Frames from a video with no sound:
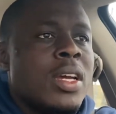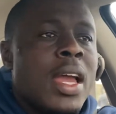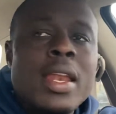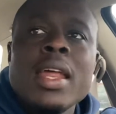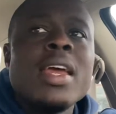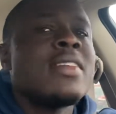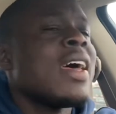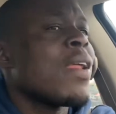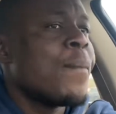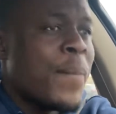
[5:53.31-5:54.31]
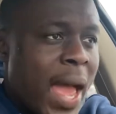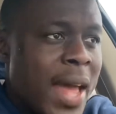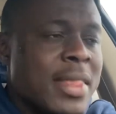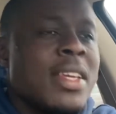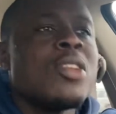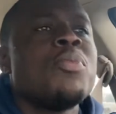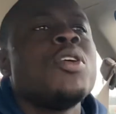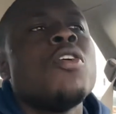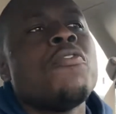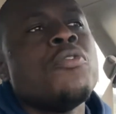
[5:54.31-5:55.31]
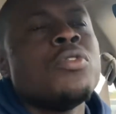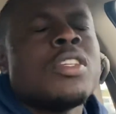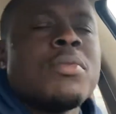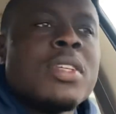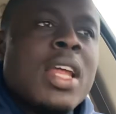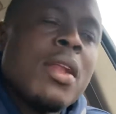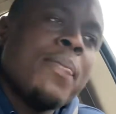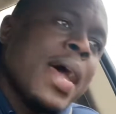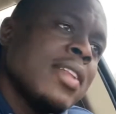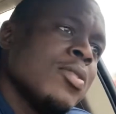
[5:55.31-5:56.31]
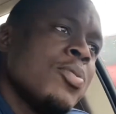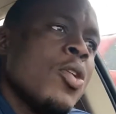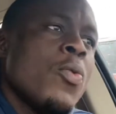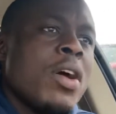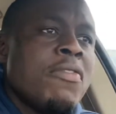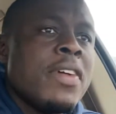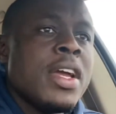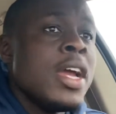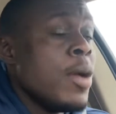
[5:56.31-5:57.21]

And it's not a bad thing to be on food stamps. It's not a bad thing to be on welfare.